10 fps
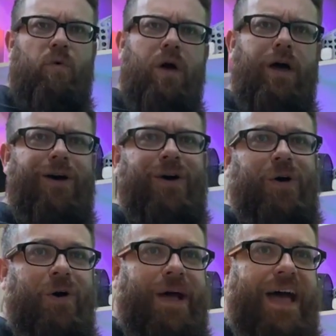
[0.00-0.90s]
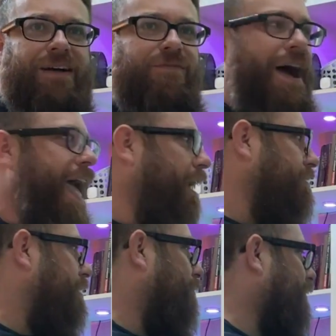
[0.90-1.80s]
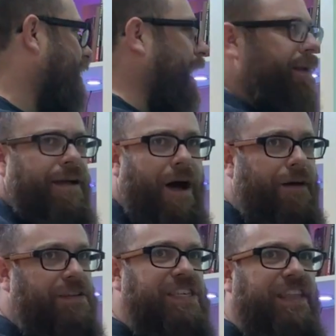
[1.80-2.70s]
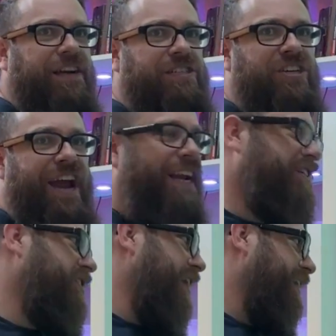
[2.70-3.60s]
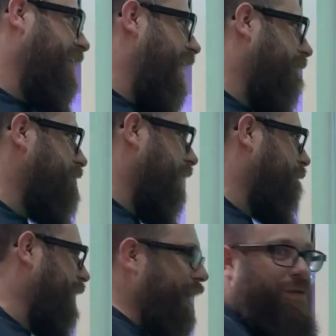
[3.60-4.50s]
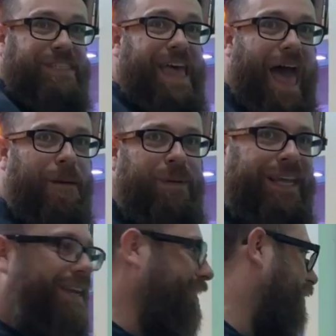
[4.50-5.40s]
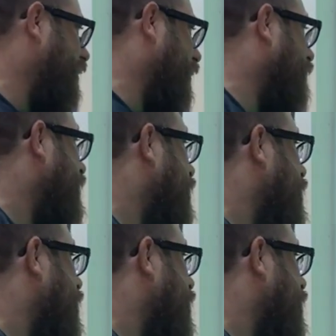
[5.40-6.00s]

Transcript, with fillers: whoa, how's it doing that? Obviously they're trying to check it out, trying to figure out what's happening, you know.